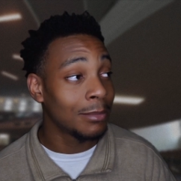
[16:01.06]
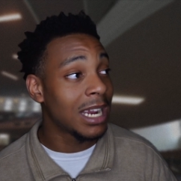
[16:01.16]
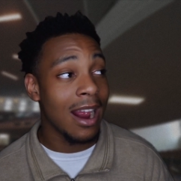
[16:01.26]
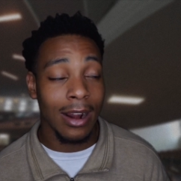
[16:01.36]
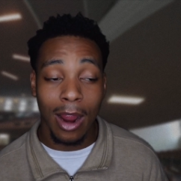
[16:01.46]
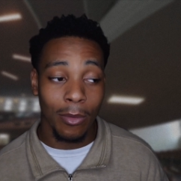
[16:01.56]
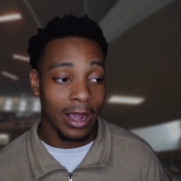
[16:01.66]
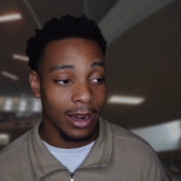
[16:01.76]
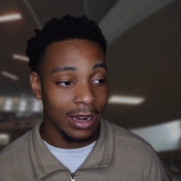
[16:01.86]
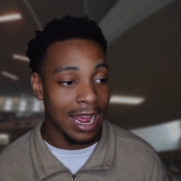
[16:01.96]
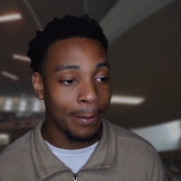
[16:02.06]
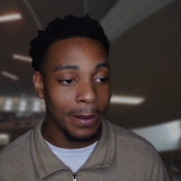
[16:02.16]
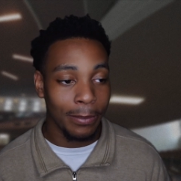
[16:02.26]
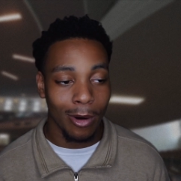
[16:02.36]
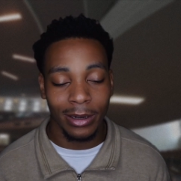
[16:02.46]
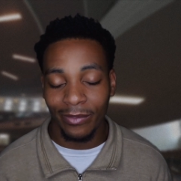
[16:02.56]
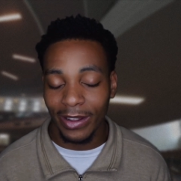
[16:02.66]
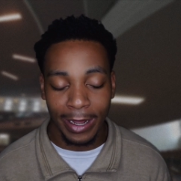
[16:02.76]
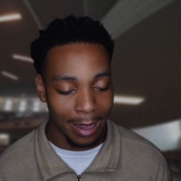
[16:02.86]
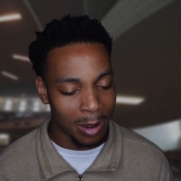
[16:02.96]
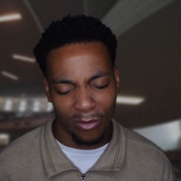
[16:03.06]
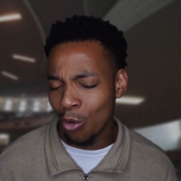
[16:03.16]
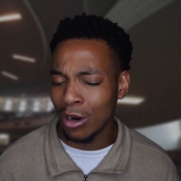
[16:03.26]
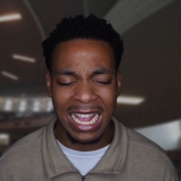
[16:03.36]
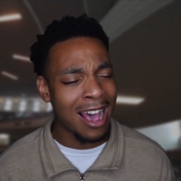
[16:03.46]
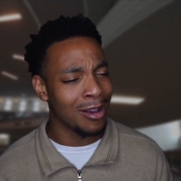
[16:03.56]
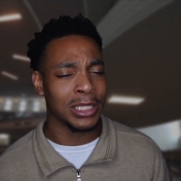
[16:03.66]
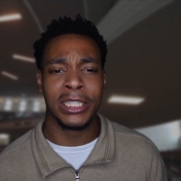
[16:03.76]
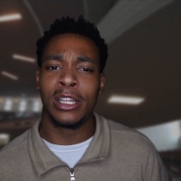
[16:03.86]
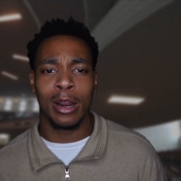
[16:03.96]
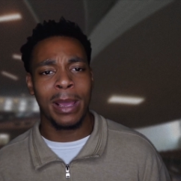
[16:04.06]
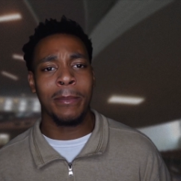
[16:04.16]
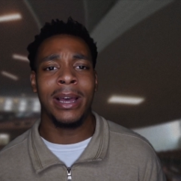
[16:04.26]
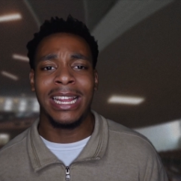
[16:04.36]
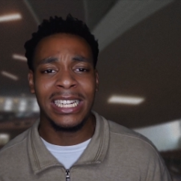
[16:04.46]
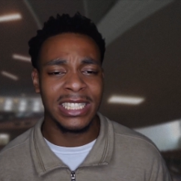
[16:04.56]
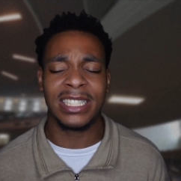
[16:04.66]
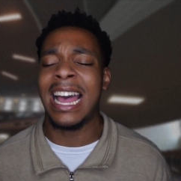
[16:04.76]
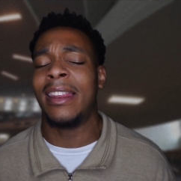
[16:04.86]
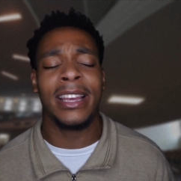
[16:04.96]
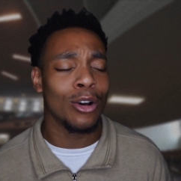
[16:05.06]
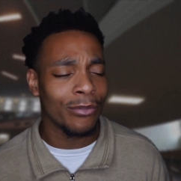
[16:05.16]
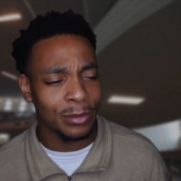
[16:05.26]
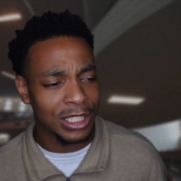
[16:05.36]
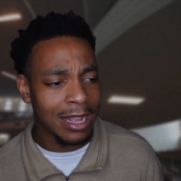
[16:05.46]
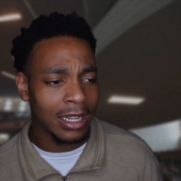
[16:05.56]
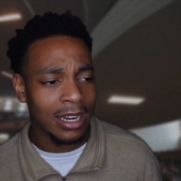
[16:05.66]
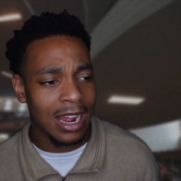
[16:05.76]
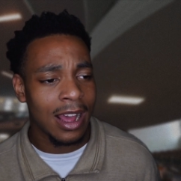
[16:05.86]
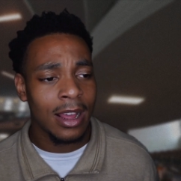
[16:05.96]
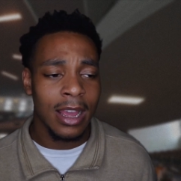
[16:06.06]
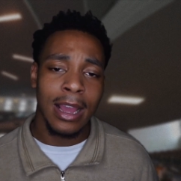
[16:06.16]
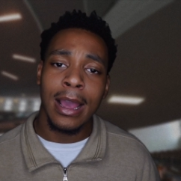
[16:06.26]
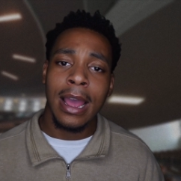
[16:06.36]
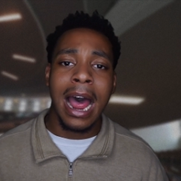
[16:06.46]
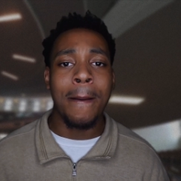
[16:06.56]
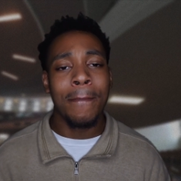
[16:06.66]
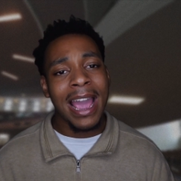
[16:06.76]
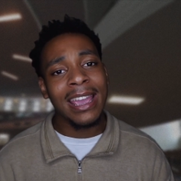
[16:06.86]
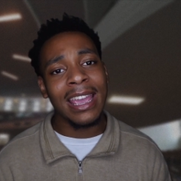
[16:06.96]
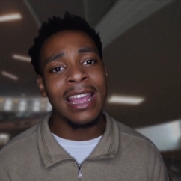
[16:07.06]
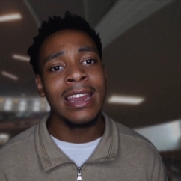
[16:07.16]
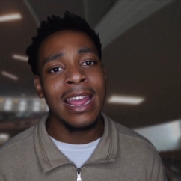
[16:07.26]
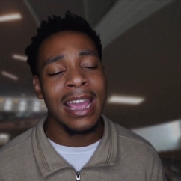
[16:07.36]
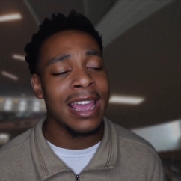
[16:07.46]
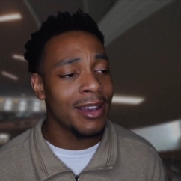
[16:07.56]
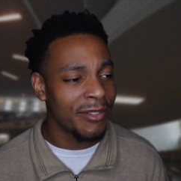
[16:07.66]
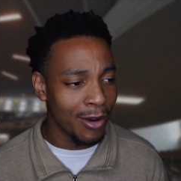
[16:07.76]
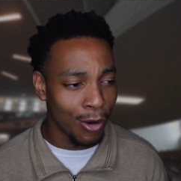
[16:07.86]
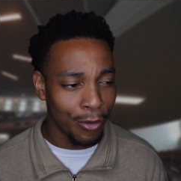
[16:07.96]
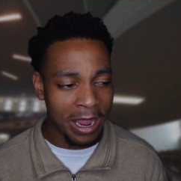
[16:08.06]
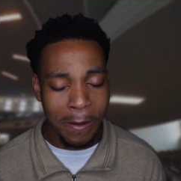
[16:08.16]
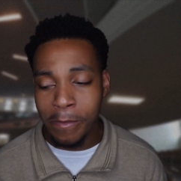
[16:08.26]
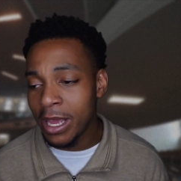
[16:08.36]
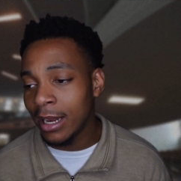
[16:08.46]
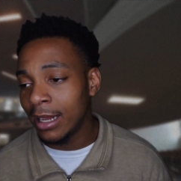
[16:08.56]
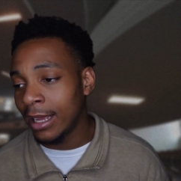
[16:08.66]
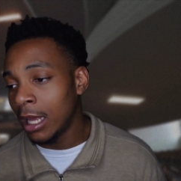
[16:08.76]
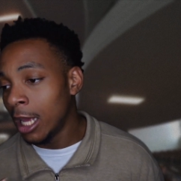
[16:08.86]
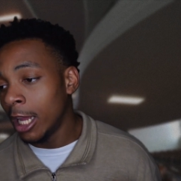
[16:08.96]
I'm tired already. Now people are defending him. Of course, how else is he gonna make money? He just got let go from a da da da. A mic and a headphone immediately